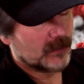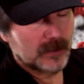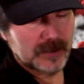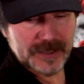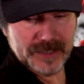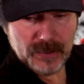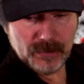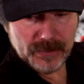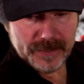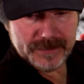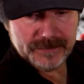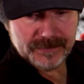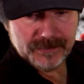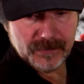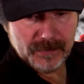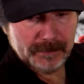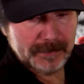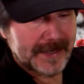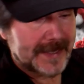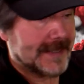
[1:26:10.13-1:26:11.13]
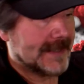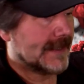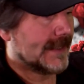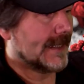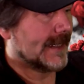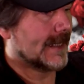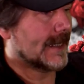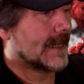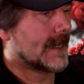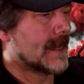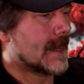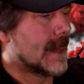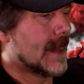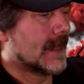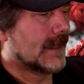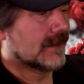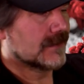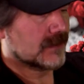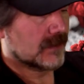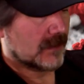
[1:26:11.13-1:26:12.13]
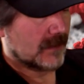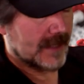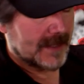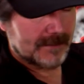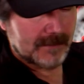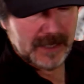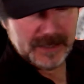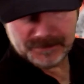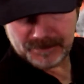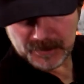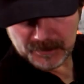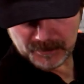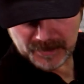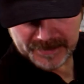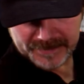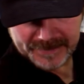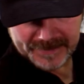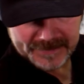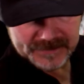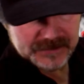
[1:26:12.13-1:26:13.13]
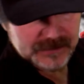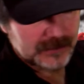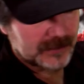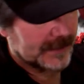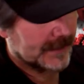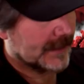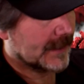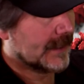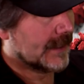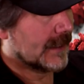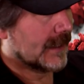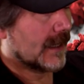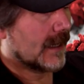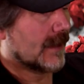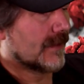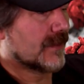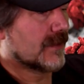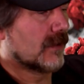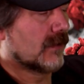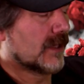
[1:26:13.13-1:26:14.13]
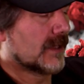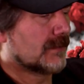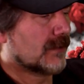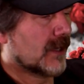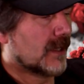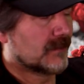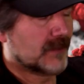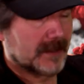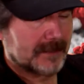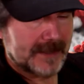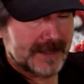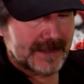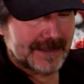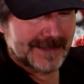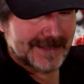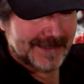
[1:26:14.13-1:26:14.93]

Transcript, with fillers: great for a paint can. So that might be my next trick. Uh, the only problem with a paint can